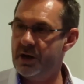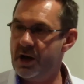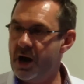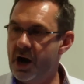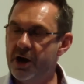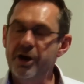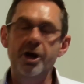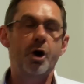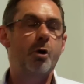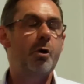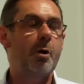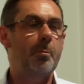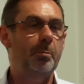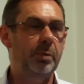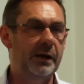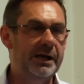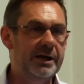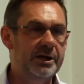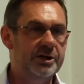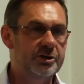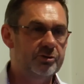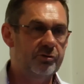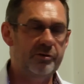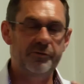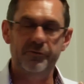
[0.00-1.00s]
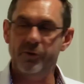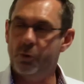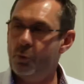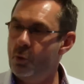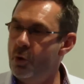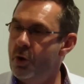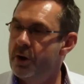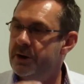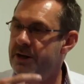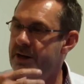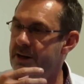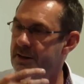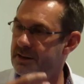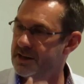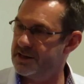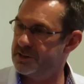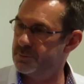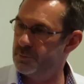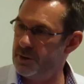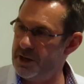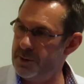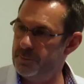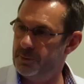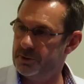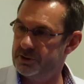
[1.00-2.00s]
are now obligatory for working class
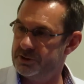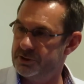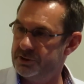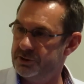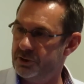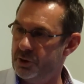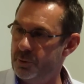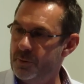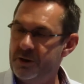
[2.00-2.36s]
people to do